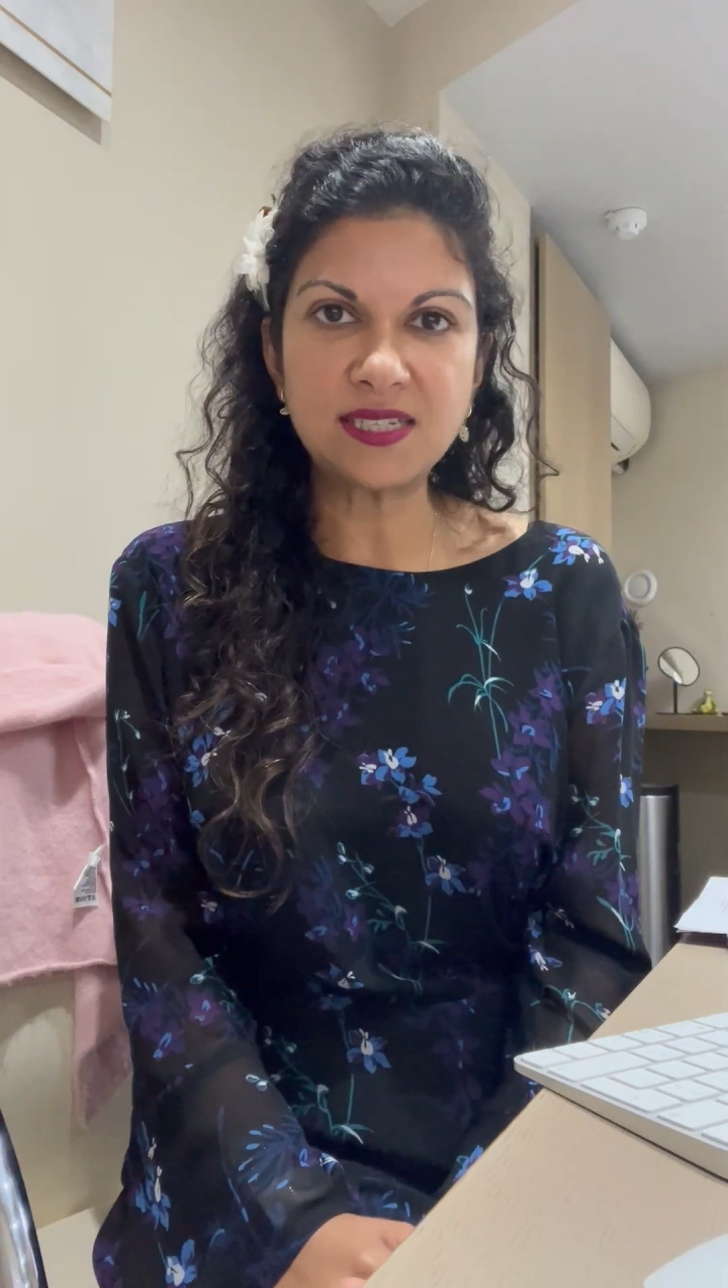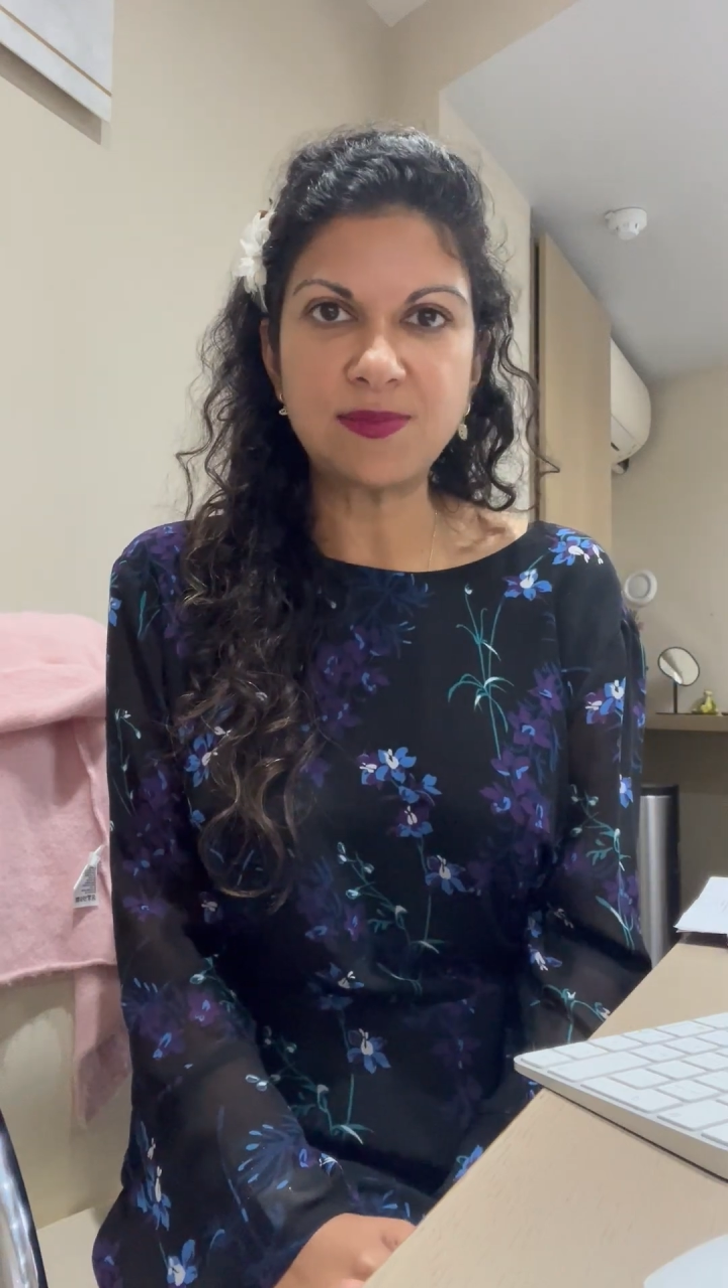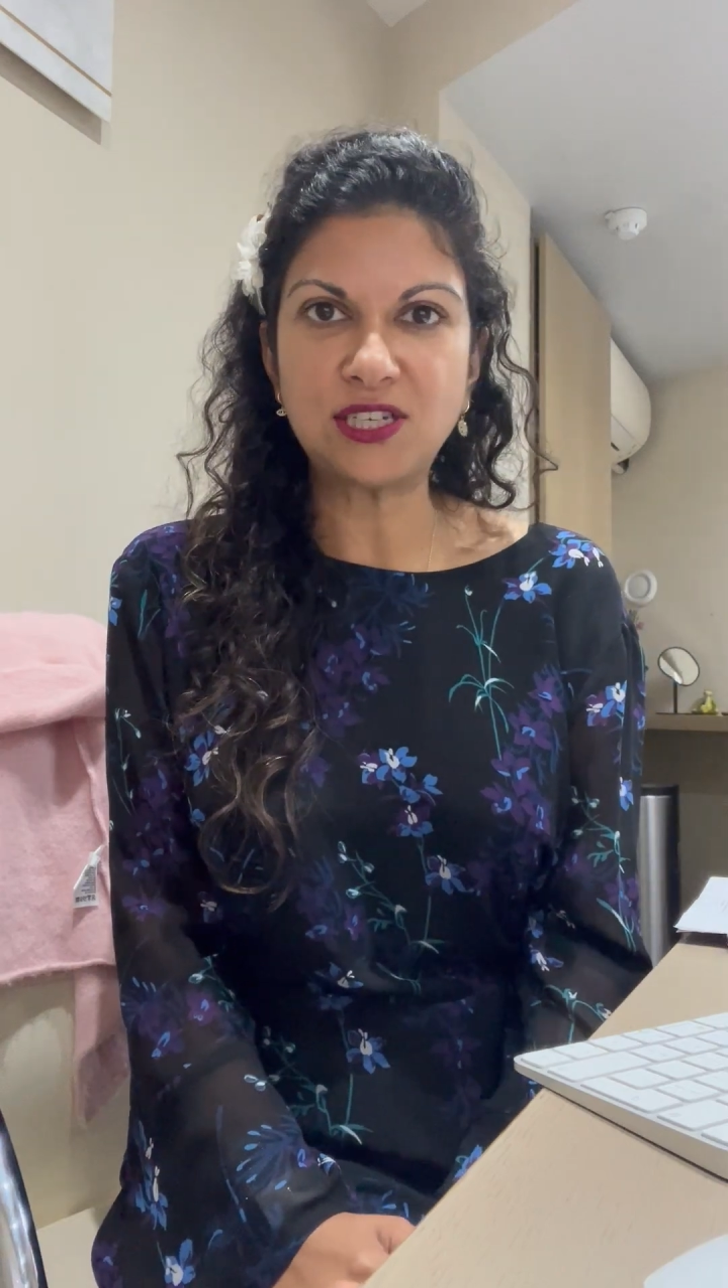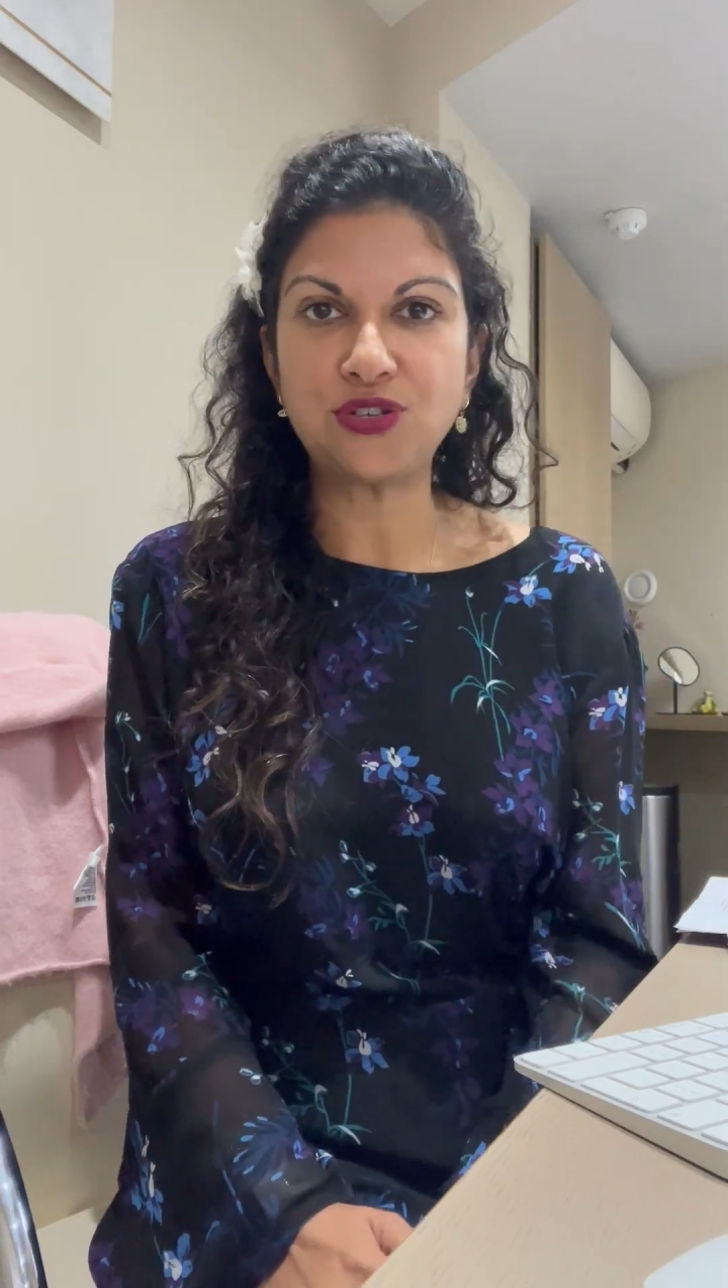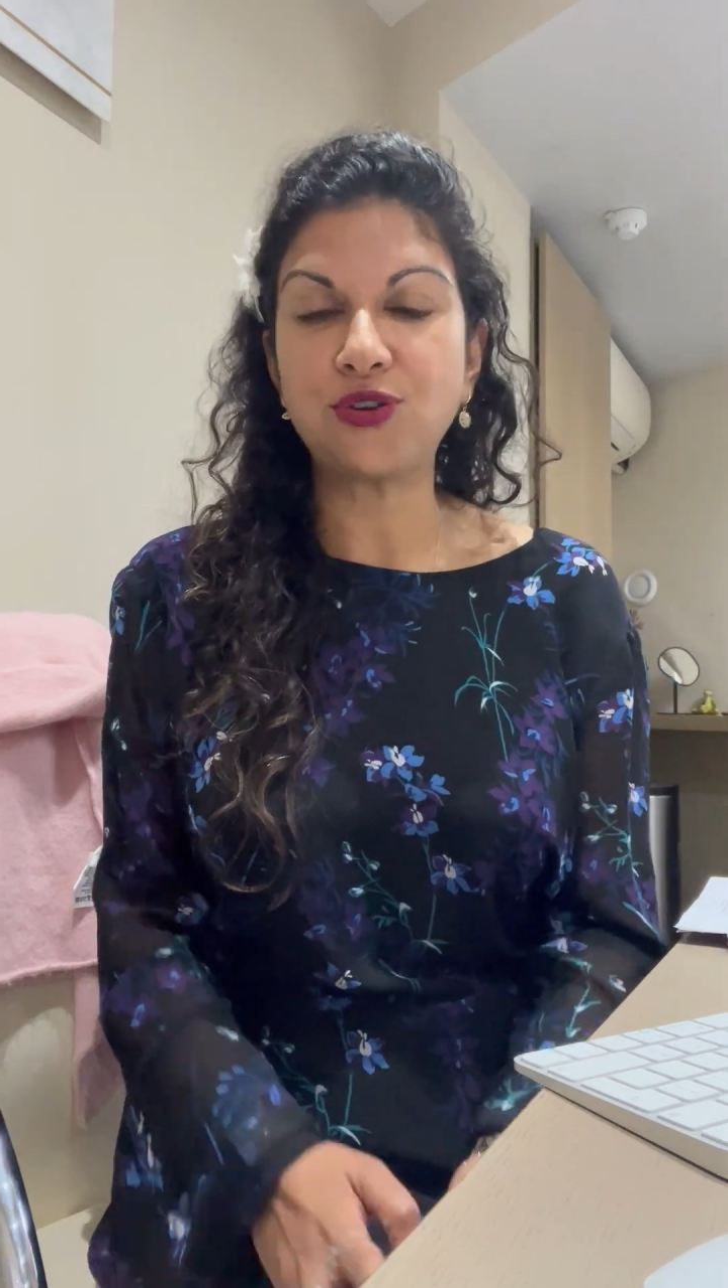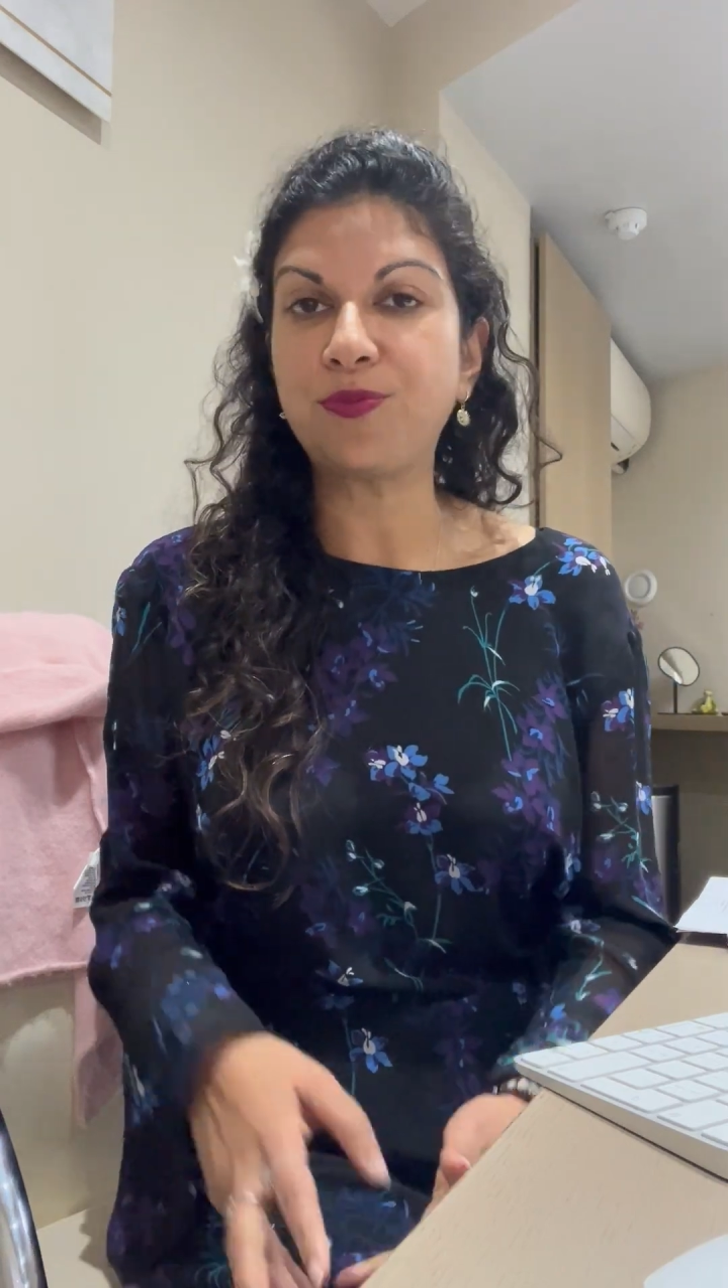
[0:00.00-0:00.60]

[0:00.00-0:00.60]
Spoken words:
to make sure you're